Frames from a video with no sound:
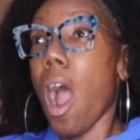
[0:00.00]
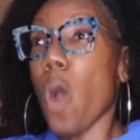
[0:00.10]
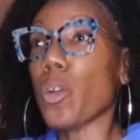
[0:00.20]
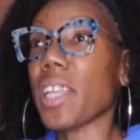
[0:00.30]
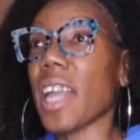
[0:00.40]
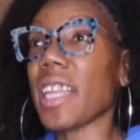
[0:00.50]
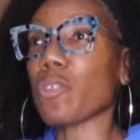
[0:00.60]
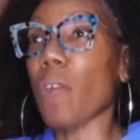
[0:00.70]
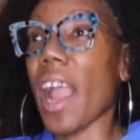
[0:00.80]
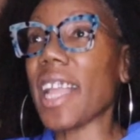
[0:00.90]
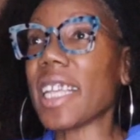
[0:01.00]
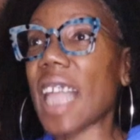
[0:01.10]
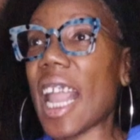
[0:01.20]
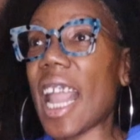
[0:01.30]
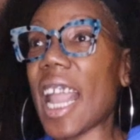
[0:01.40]
oh yeah, that's right, his
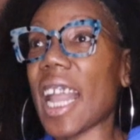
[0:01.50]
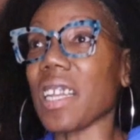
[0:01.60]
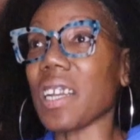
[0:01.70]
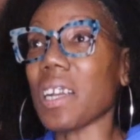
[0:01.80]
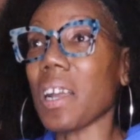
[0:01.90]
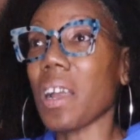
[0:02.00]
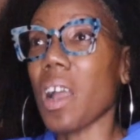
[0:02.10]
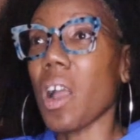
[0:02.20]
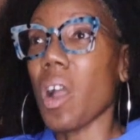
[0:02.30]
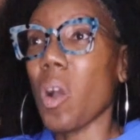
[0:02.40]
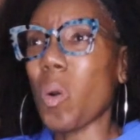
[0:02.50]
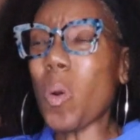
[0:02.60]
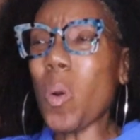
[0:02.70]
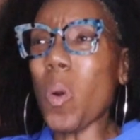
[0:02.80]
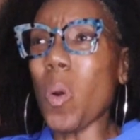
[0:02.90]
head.
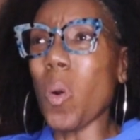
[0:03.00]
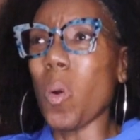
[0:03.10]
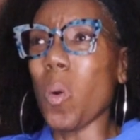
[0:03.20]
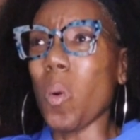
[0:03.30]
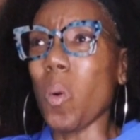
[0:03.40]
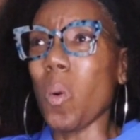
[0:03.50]
Ooh.